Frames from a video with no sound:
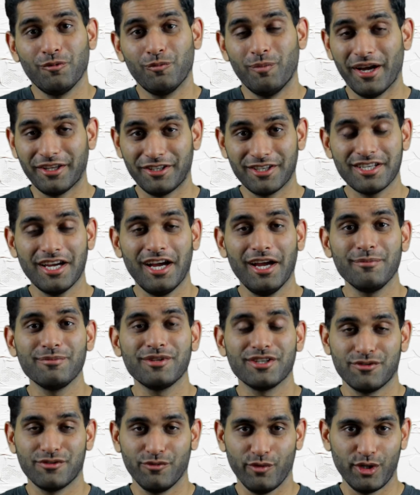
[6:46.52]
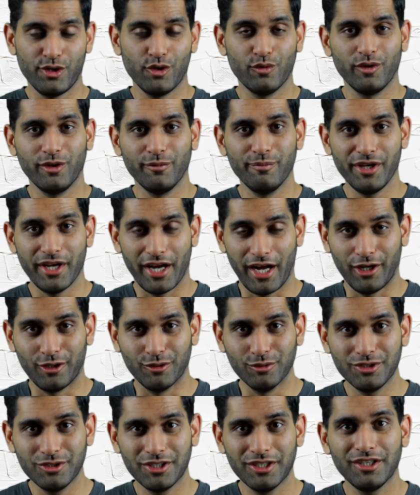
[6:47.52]
By the time this video will be
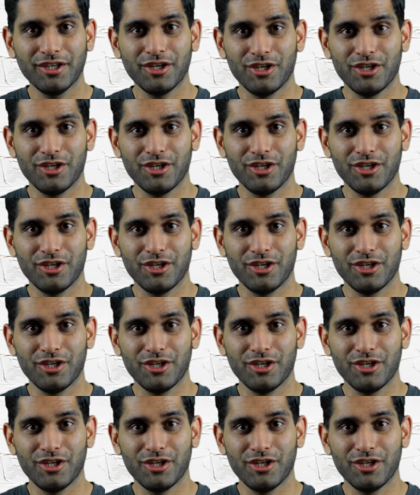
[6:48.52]
out,